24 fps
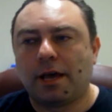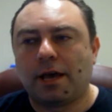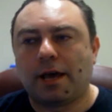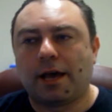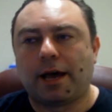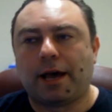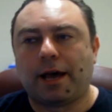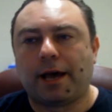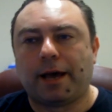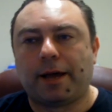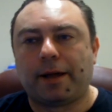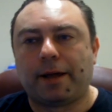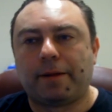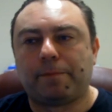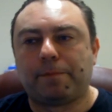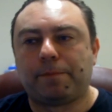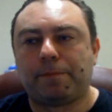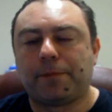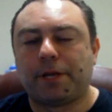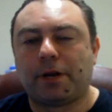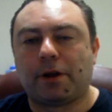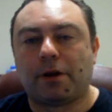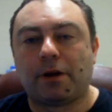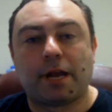
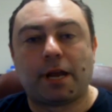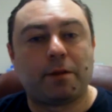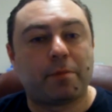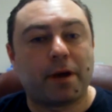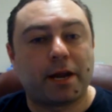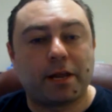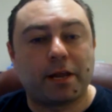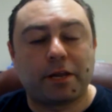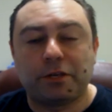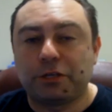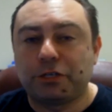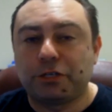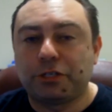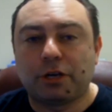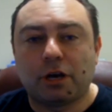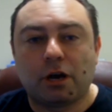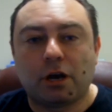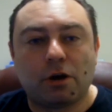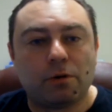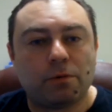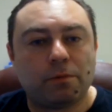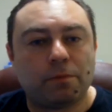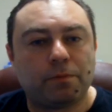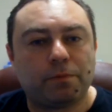You know, anybody at your
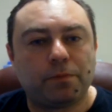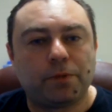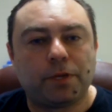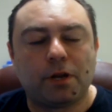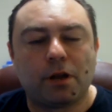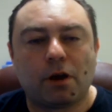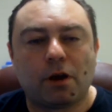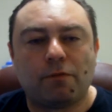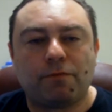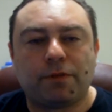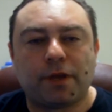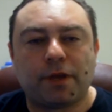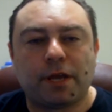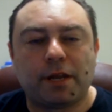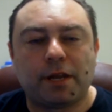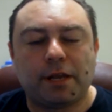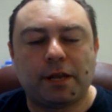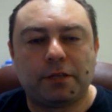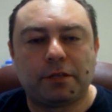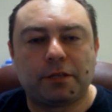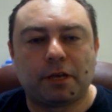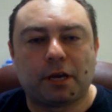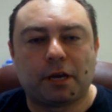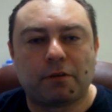show, you know, if they
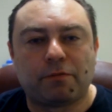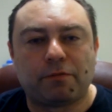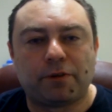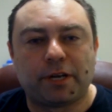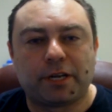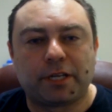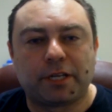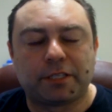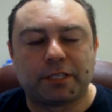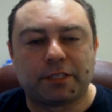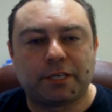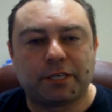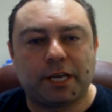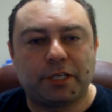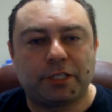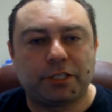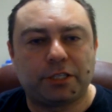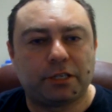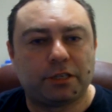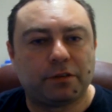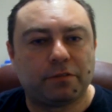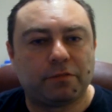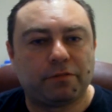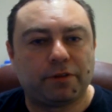need a free
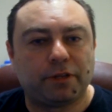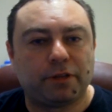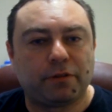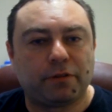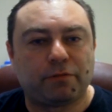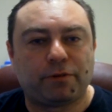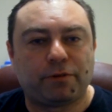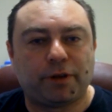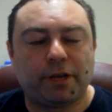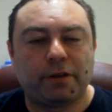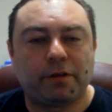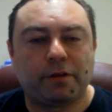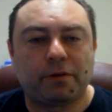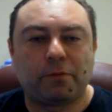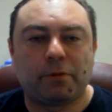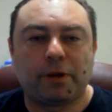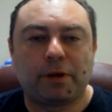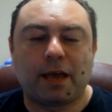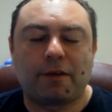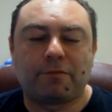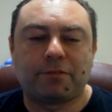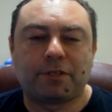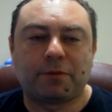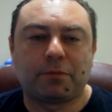consultation, feel free. We
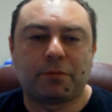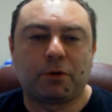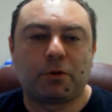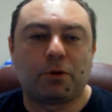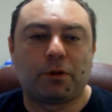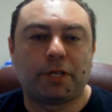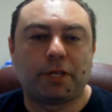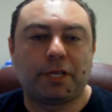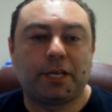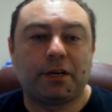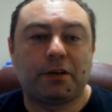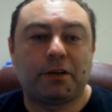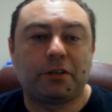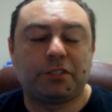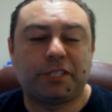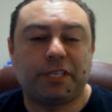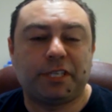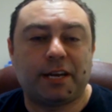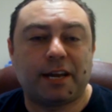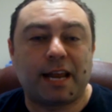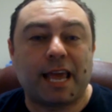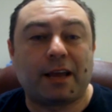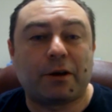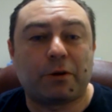have something called
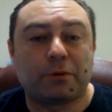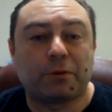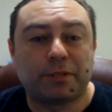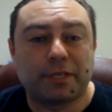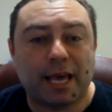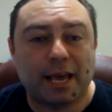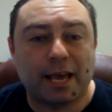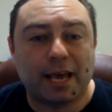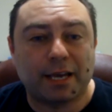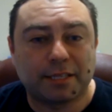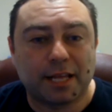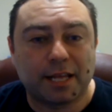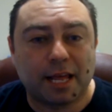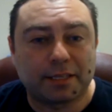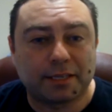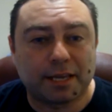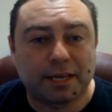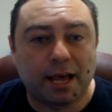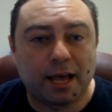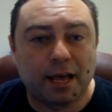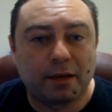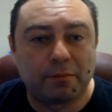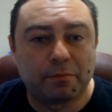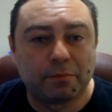
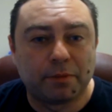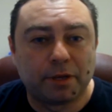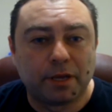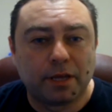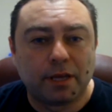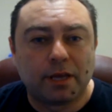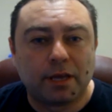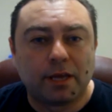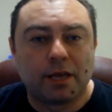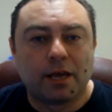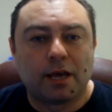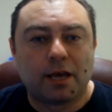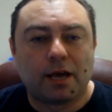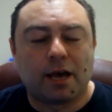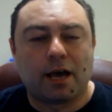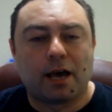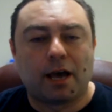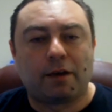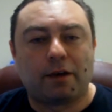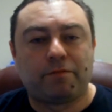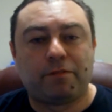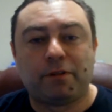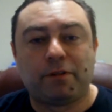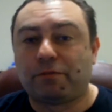ERC@EcoTax.com.
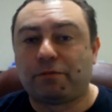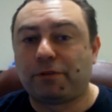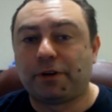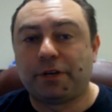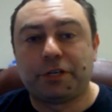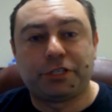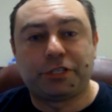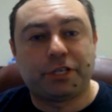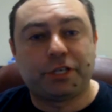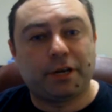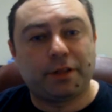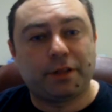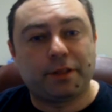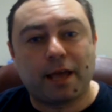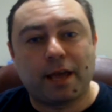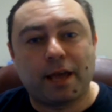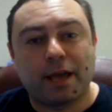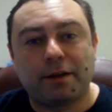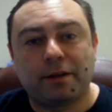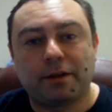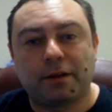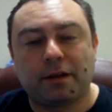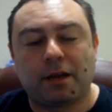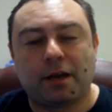Feel free to share
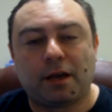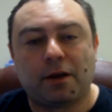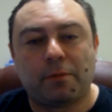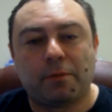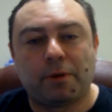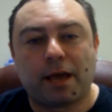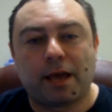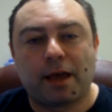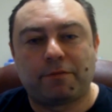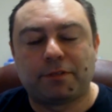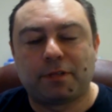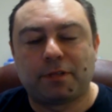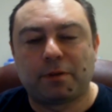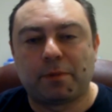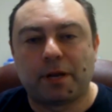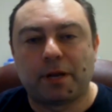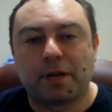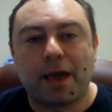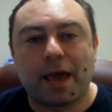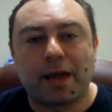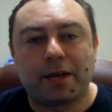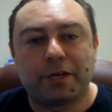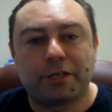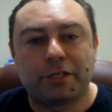that. We have somebody
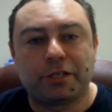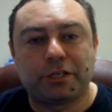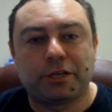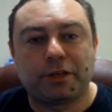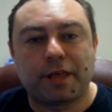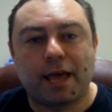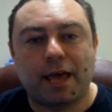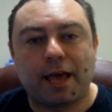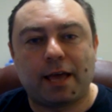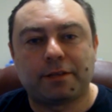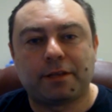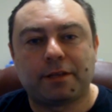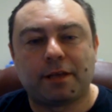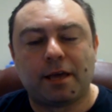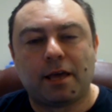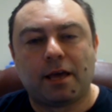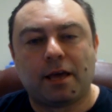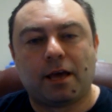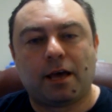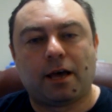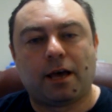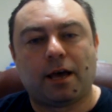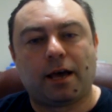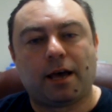managing that,
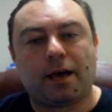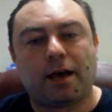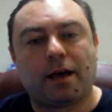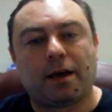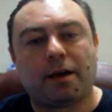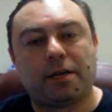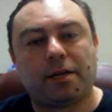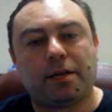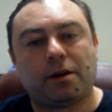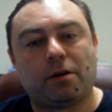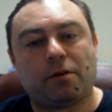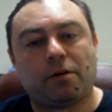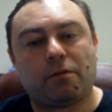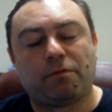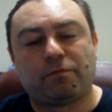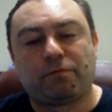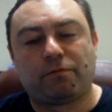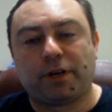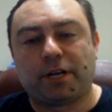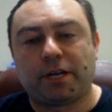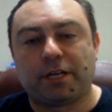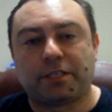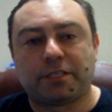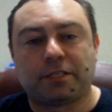you know,
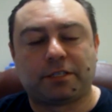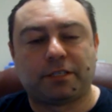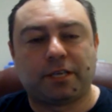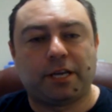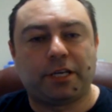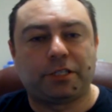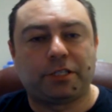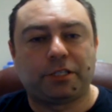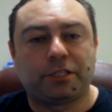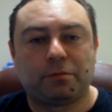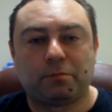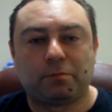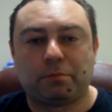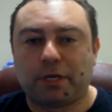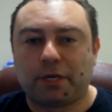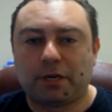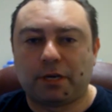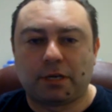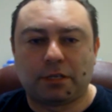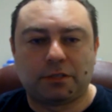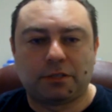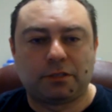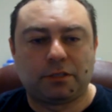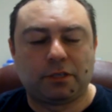free consultation,
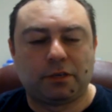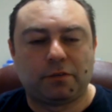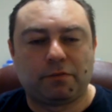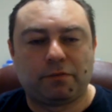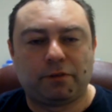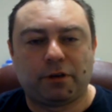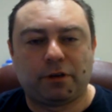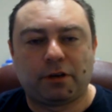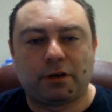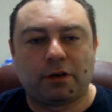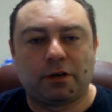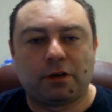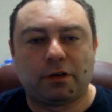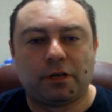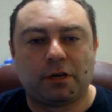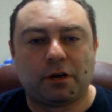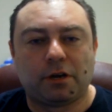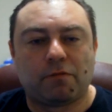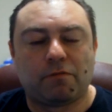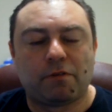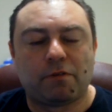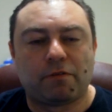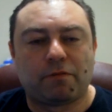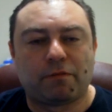because if you're, you
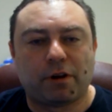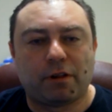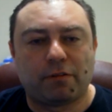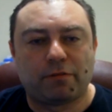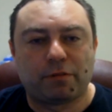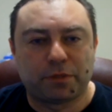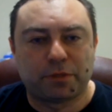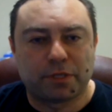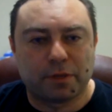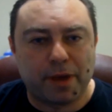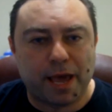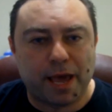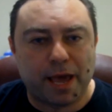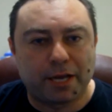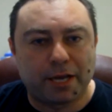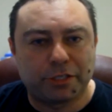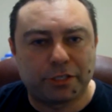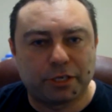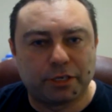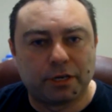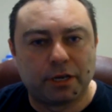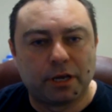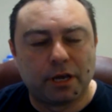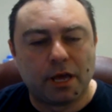know, referral from
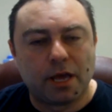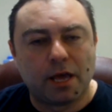Sebastian.